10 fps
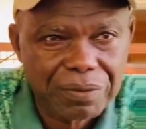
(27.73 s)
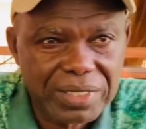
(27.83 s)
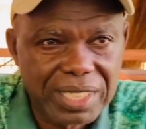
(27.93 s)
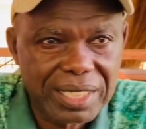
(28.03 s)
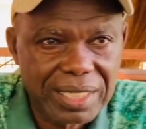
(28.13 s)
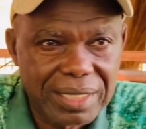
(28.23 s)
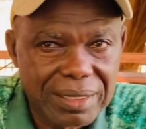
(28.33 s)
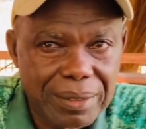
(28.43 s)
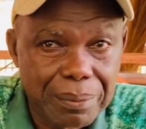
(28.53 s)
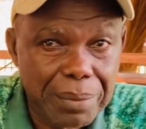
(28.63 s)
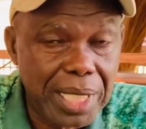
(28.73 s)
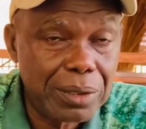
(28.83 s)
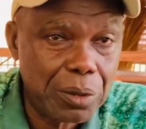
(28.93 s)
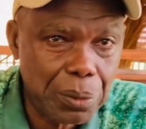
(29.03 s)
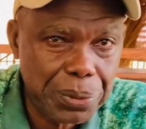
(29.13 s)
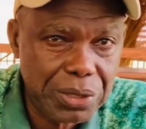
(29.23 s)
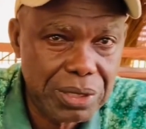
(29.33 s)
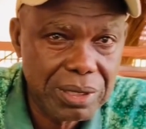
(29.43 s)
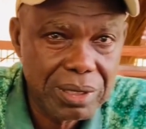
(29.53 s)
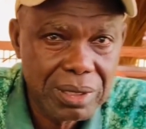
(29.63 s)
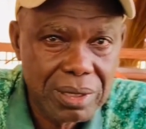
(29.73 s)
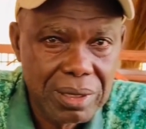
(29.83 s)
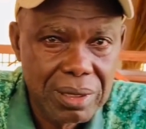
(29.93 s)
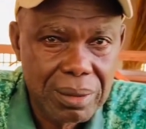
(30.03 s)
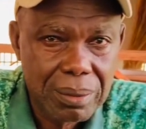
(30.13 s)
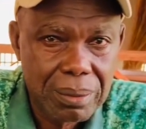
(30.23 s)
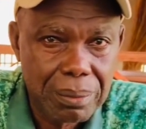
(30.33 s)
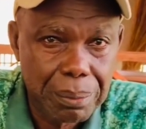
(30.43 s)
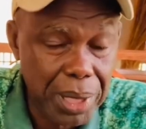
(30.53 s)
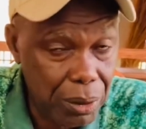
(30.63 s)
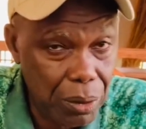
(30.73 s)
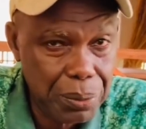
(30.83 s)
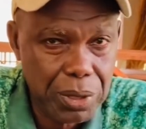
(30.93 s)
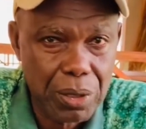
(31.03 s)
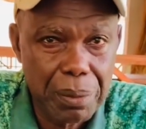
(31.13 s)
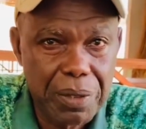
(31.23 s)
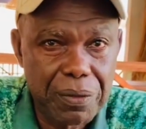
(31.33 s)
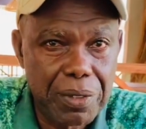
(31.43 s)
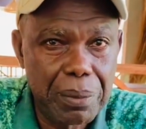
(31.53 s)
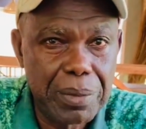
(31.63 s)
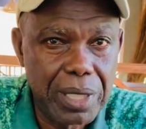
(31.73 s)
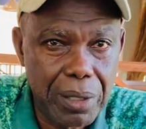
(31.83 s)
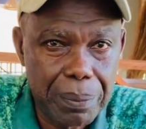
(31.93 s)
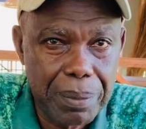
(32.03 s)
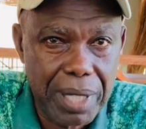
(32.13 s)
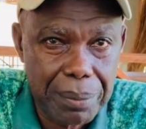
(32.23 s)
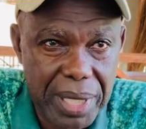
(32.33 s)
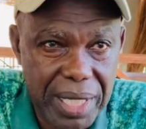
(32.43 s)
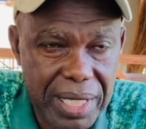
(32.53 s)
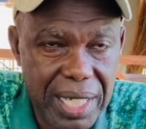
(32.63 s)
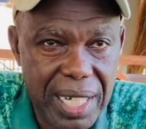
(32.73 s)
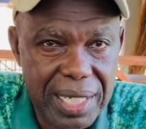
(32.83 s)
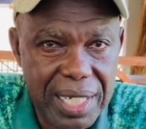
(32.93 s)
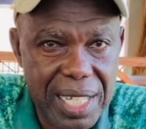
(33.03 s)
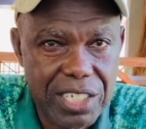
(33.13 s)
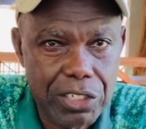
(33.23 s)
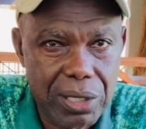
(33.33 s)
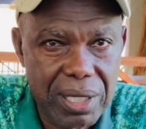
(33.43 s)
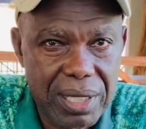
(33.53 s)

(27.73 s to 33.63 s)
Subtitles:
the main groups, big groups coming from Europe, America, and Asia.